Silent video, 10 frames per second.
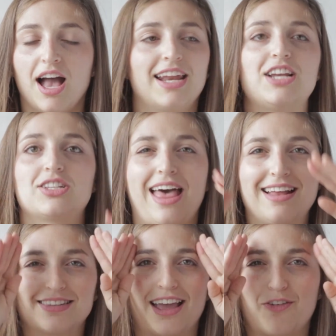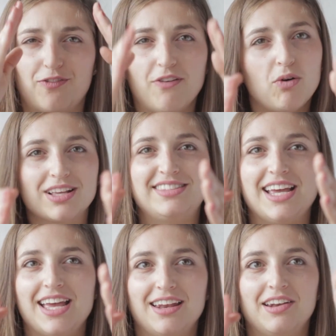And I just had to focus
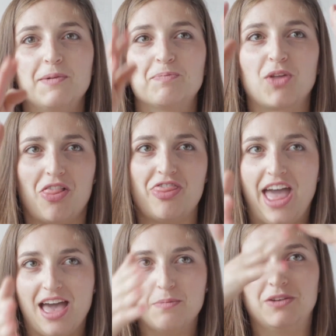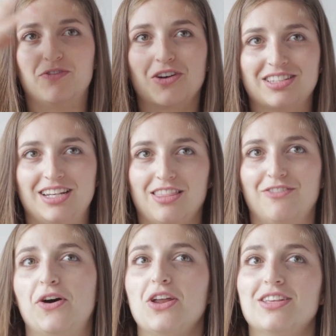in on them and focus in on the
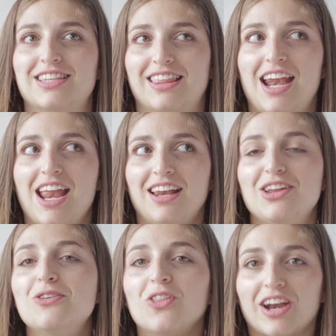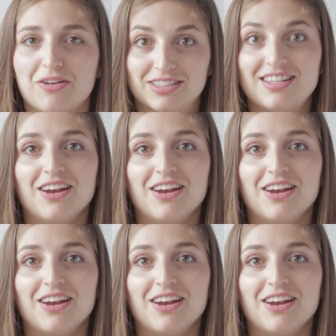photos so that I knew that I was,